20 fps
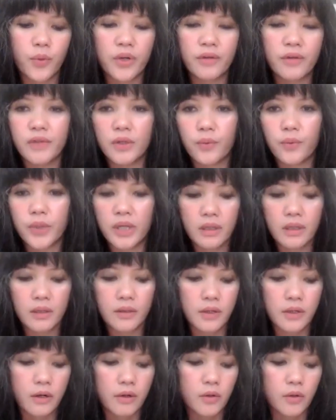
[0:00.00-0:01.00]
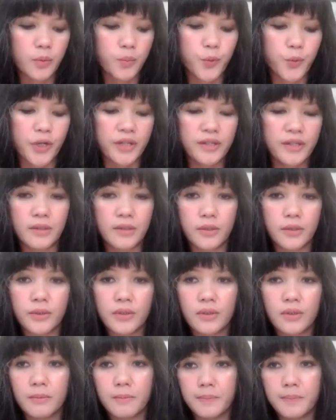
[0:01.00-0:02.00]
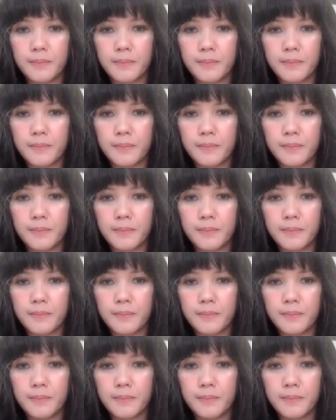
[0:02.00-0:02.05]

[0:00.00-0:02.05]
when viewing their oppressors.